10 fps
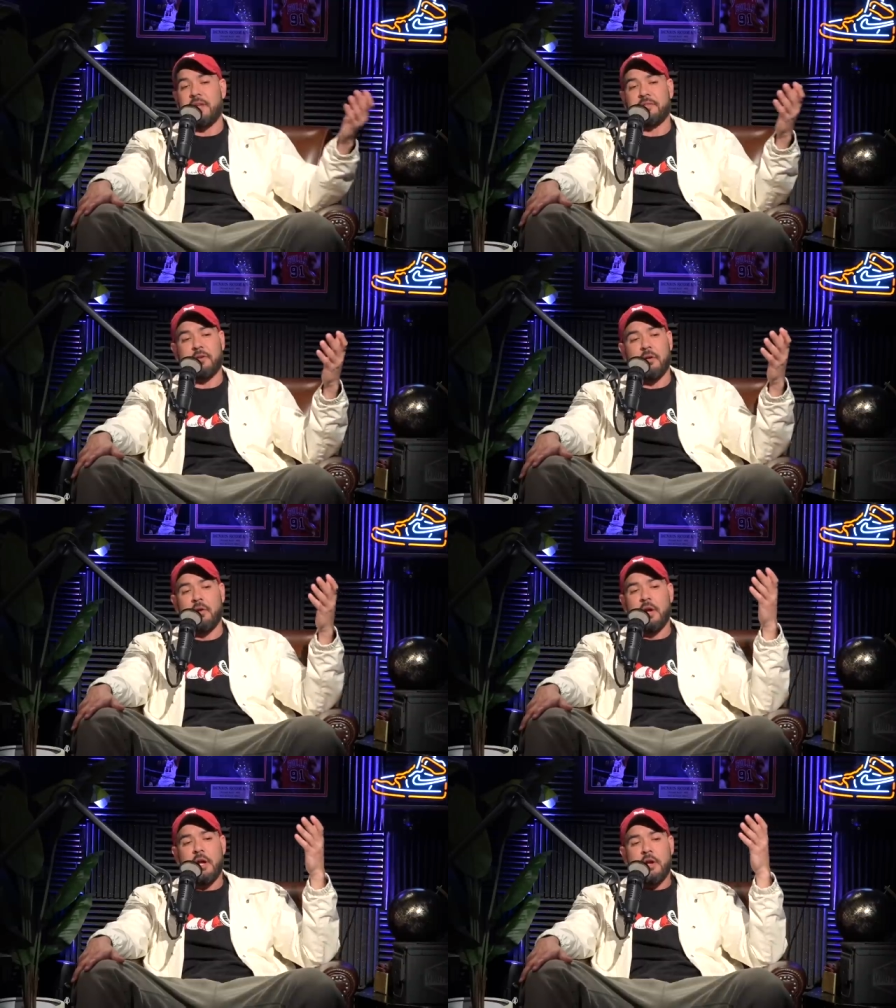And so
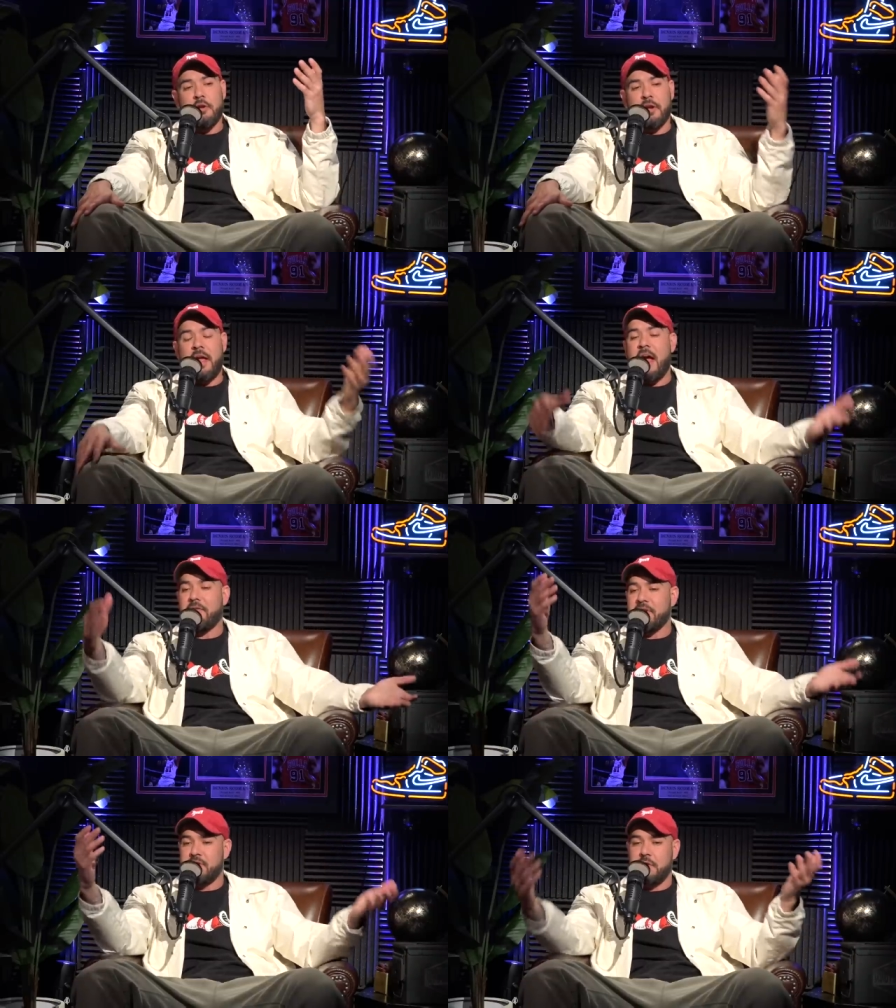you're going to have
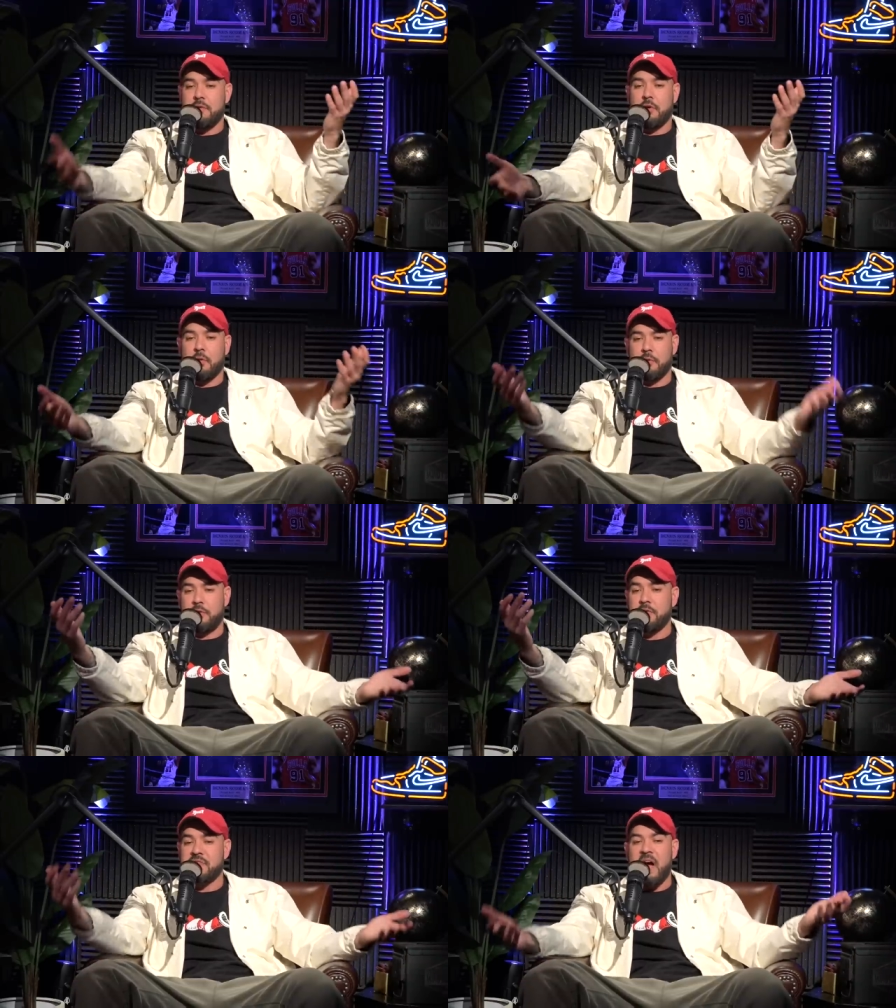these two
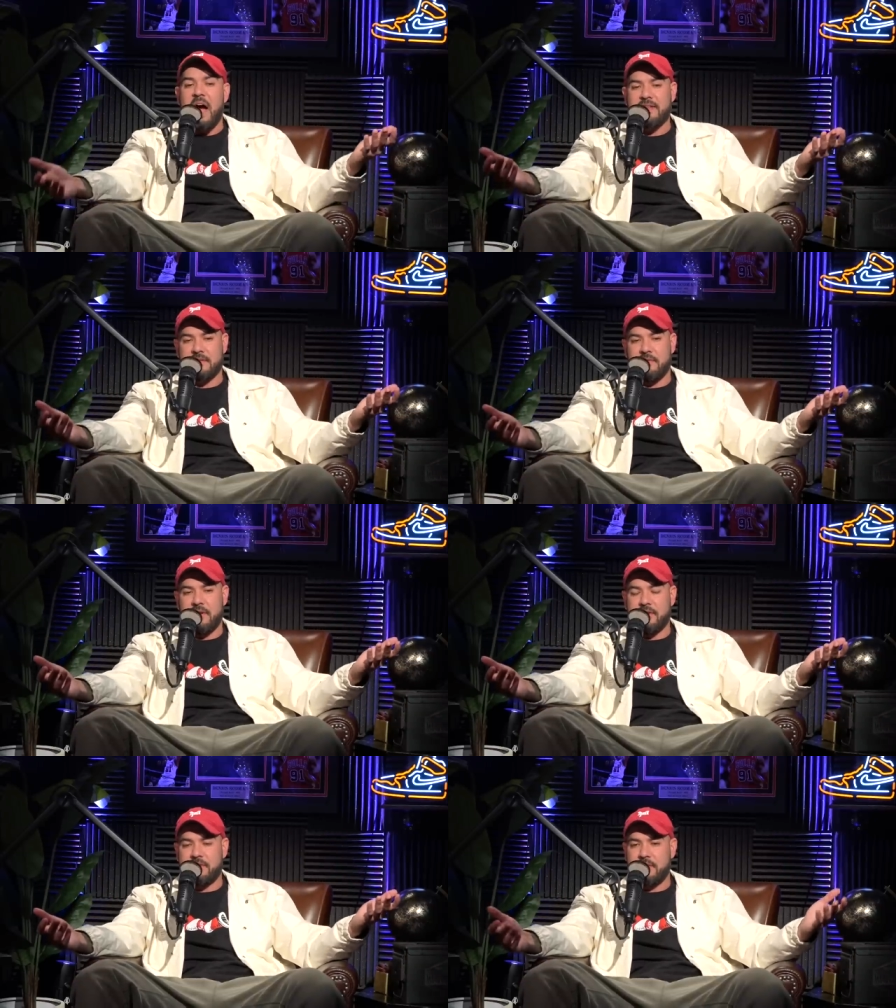two sides of
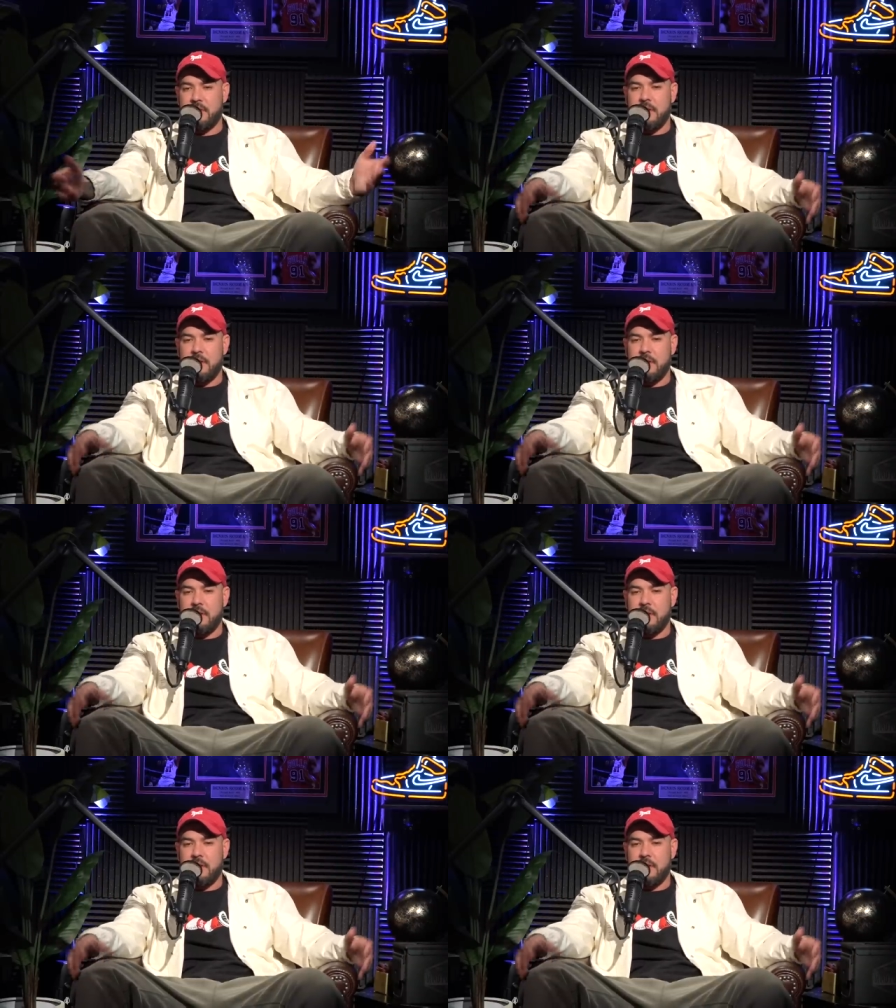this